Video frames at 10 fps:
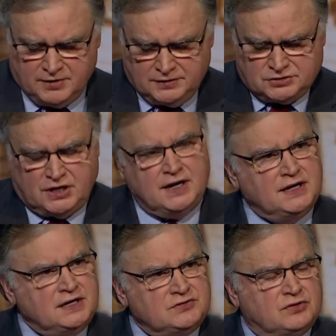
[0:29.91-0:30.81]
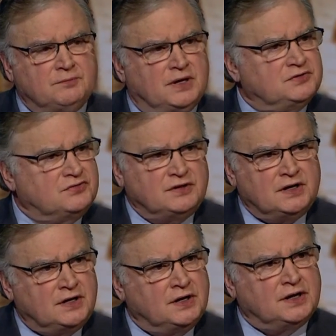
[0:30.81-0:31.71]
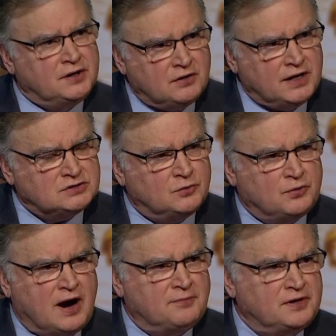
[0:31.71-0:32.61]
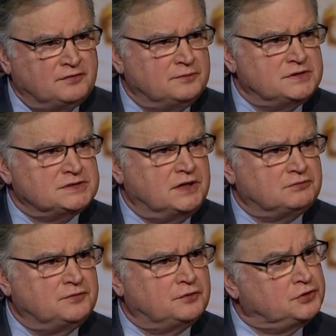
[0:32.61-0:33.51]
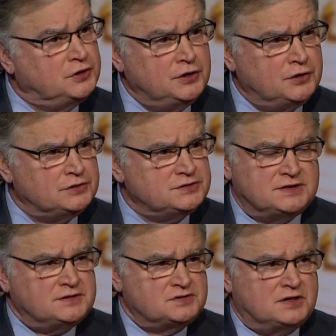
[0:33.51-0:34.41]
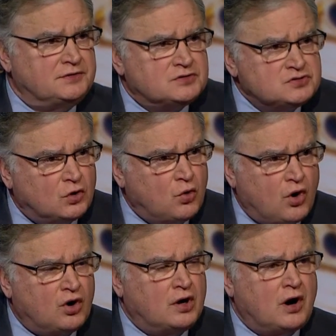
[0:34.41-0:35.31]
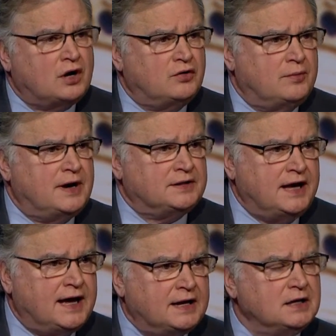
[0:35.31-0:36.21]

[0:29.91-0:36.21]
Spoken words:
I mean, the Chinese have been stealing intellectual property from this country for years. There's no quarrel or arguing about that.